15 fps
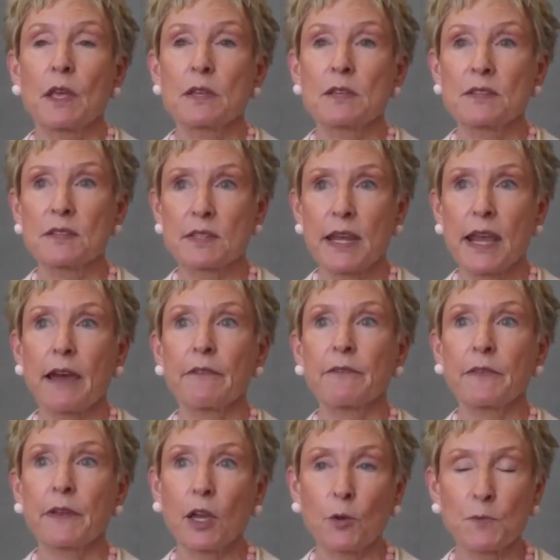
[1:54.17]

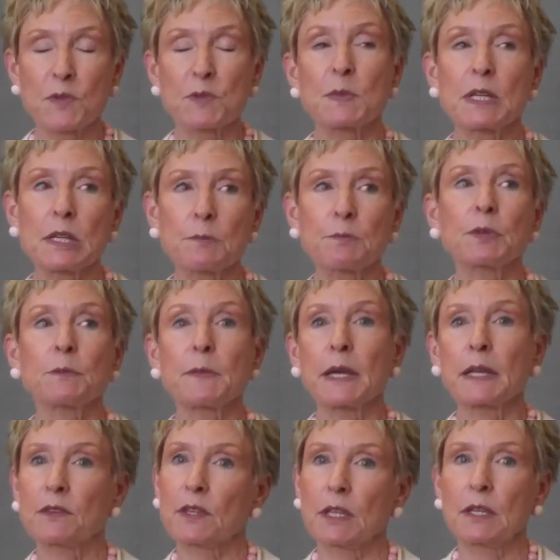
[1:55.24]
staff helps me
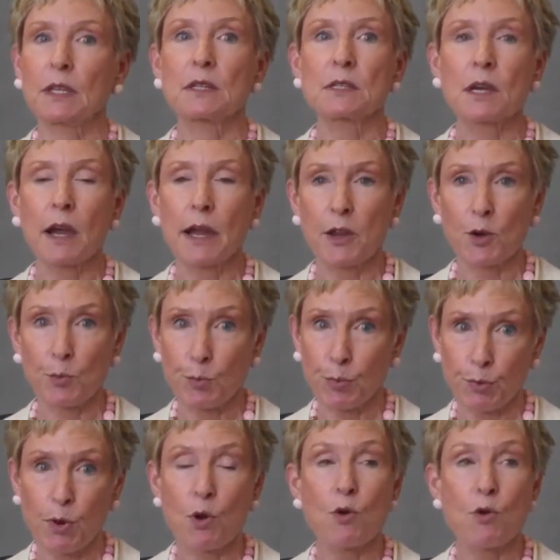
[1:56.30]
implement the entire
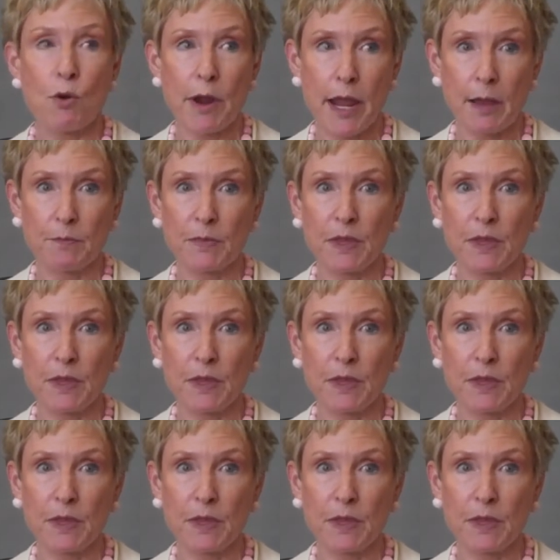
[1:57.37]
program.